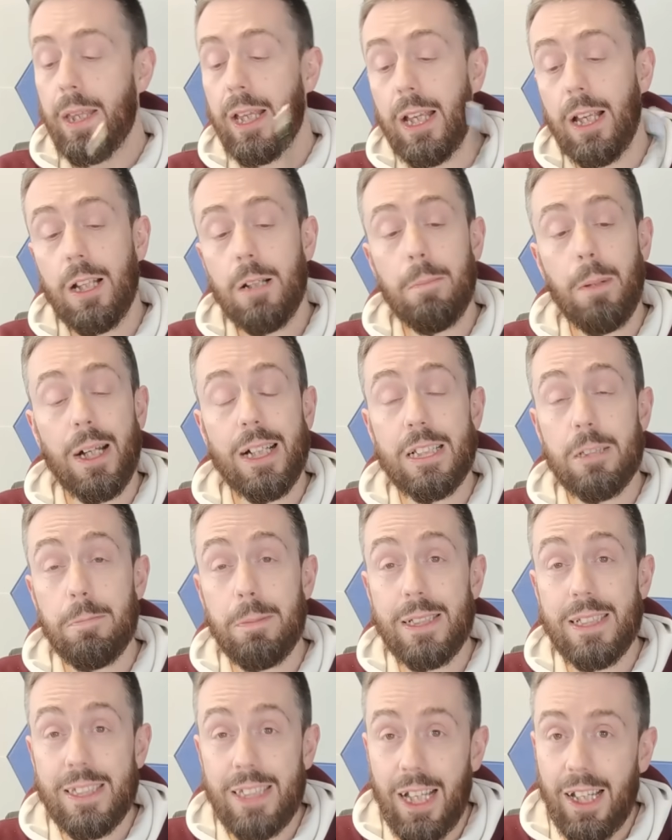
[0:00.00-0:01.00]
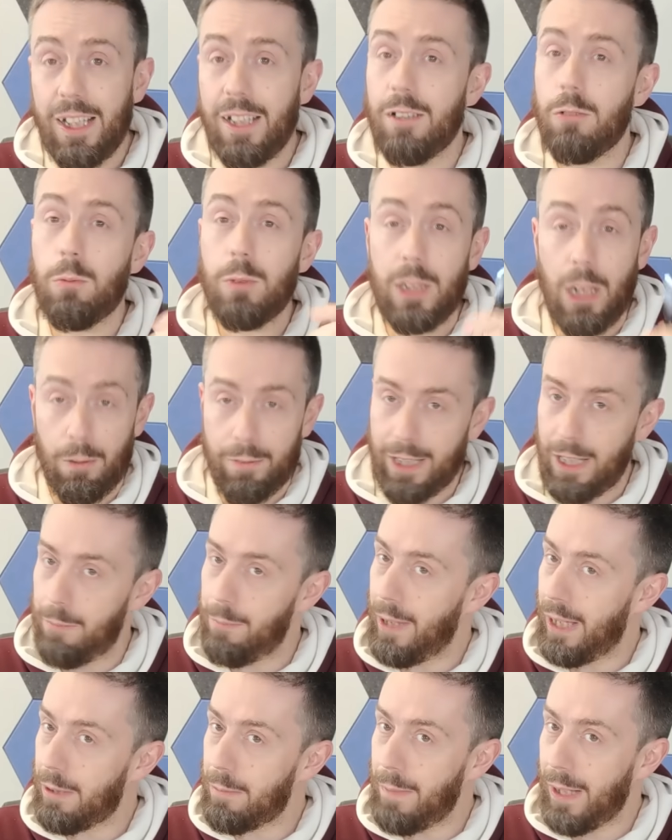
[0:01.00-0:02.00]
gigabytes per second. Don't get
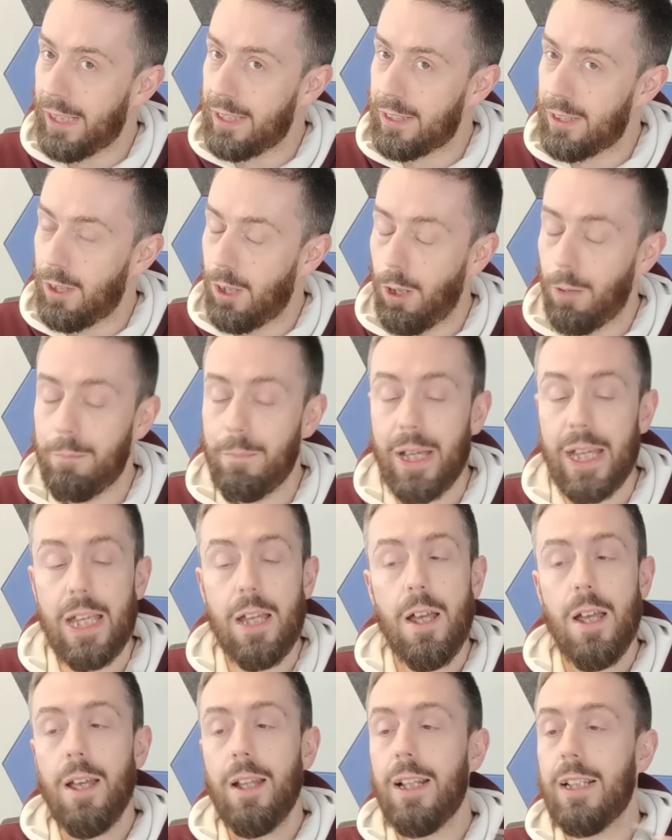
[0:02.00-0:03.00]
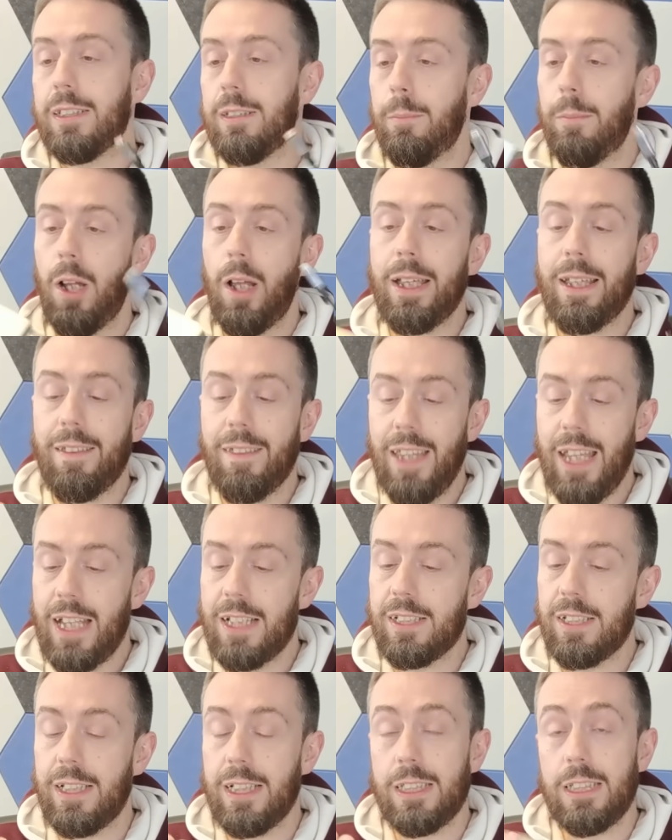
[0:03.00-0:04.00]
mathematical on me. Now, something like
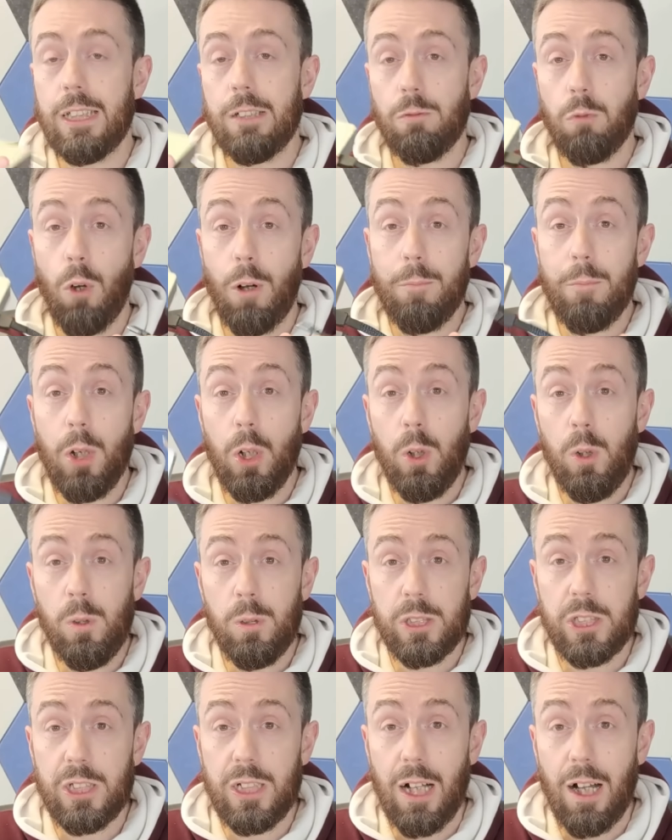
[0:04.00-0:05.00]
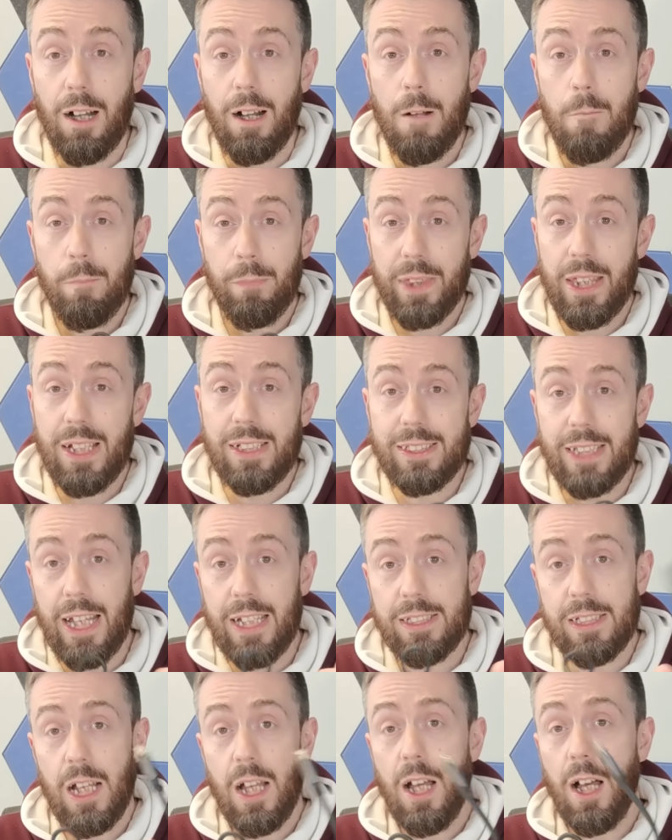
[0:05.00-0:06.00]
this, this is from Aoostar. This
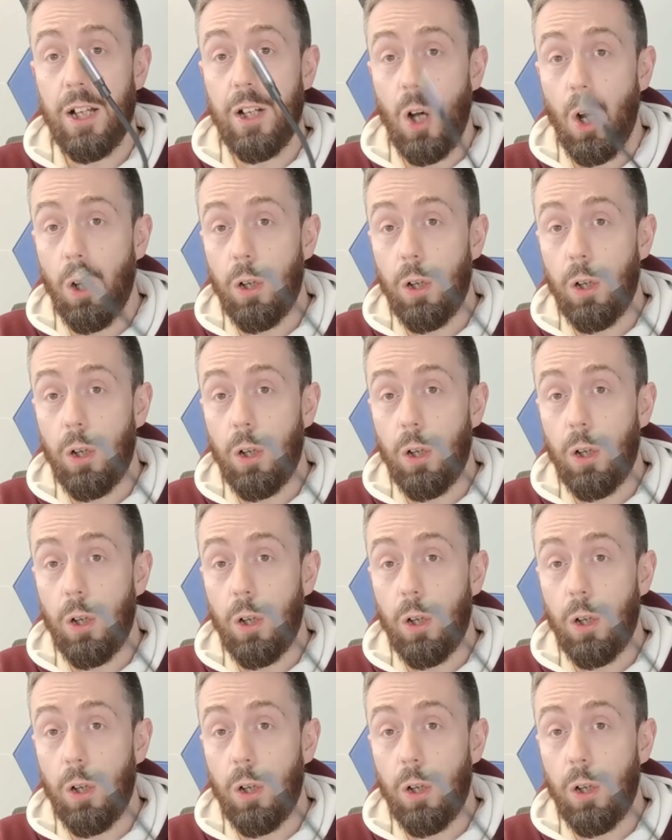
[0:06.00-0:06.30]
is an